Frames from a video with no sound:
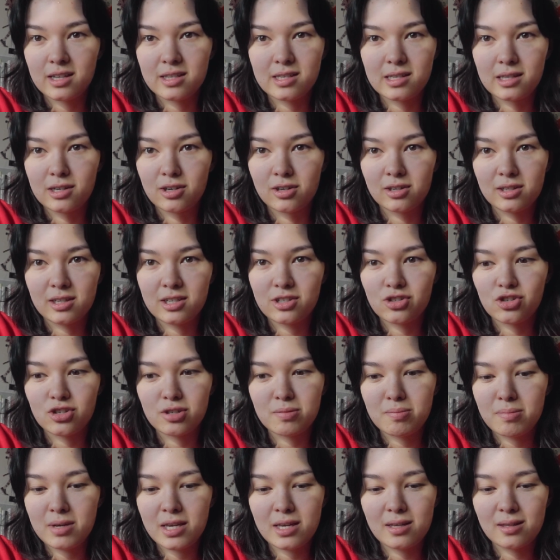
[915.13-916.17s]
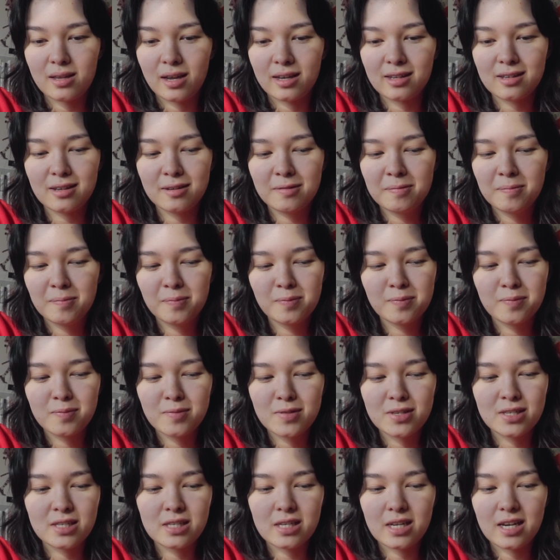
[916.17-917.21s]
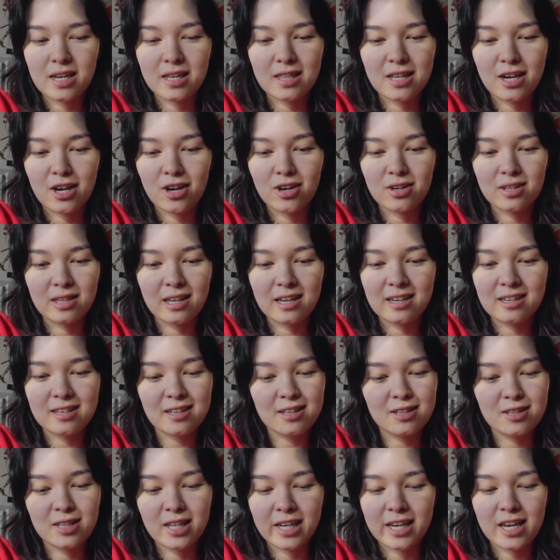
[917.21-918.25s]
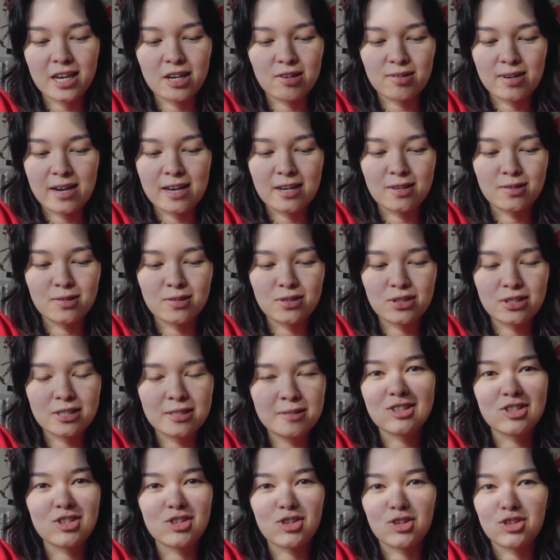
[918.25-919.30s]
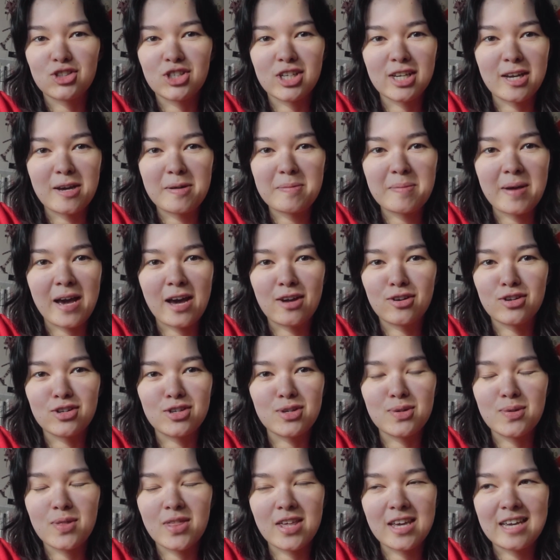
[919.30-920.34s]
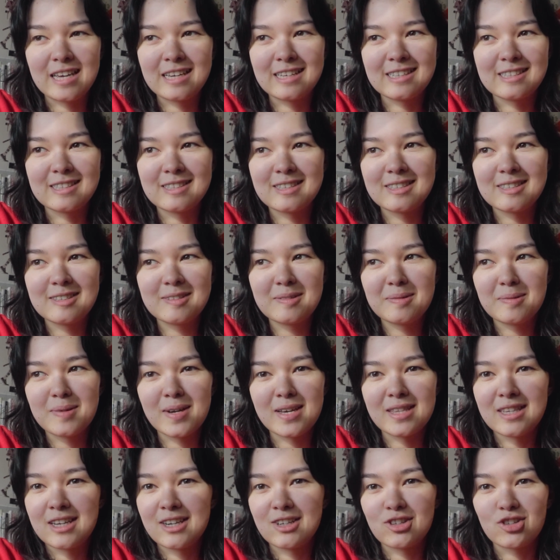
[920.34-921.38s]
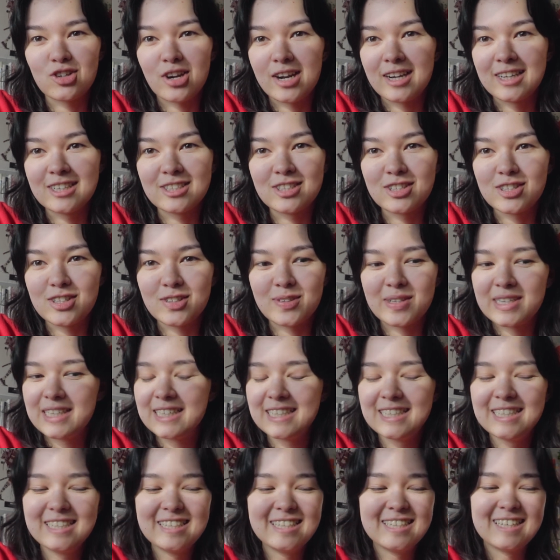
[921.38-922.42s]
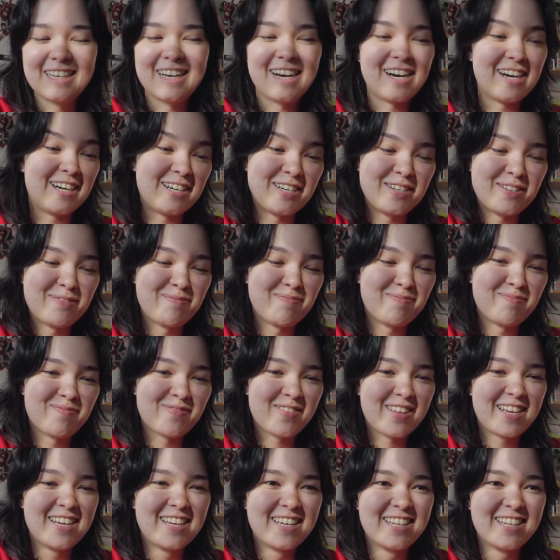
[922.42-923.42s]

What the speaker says: It's literally just me like sitting there and like clicking around, searching up how to do things and then trying to do it. I'm